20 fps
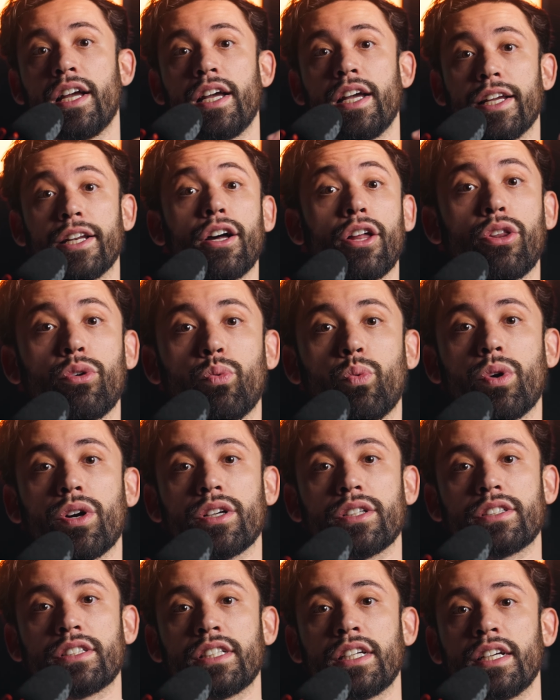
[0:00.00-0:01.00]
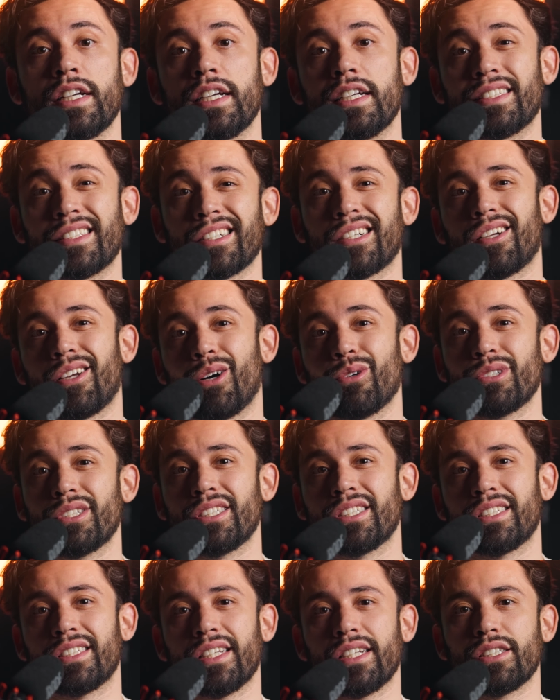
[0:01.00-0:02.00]
In other words, is the
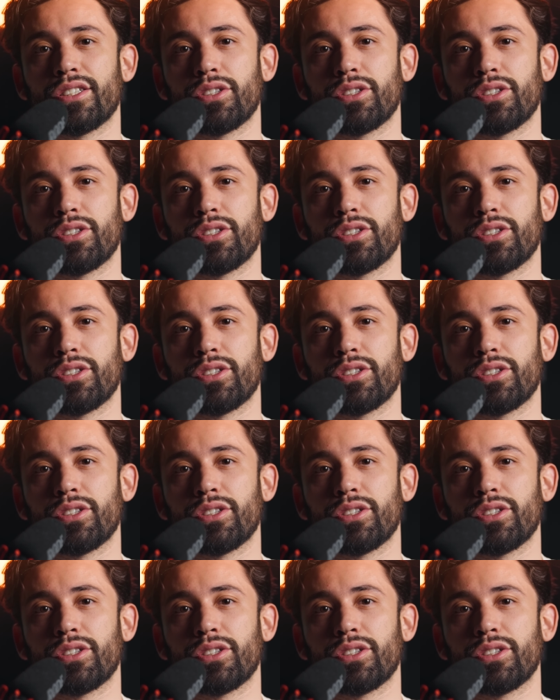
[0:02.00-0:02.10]
closest thing